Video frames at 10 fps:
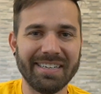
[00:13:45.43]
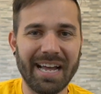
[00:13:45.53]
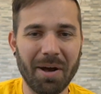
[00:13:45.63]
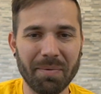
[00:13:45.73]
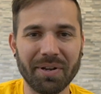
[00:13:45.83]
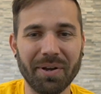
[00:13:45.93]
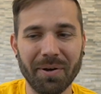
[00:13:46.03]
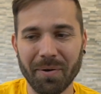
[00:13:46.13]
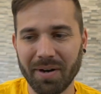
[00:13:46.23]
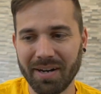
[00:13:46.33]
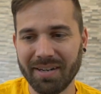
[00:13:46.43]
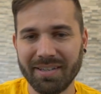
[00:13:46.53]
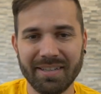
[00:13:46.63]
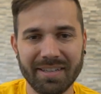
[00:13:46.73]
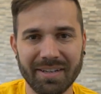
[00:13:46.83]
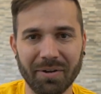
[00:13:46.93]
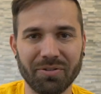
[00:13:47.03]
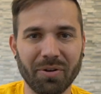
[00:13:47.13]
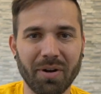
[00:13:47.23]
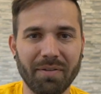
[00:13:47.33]
Now I'm gonna go uh, go
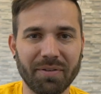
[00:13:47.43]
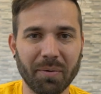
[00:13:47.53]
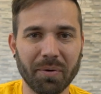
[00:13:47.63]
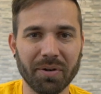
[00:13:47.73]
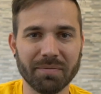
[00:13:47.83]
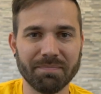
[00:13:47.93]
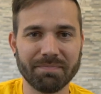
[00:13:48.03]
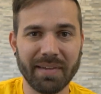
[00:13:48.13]
show it off to the world.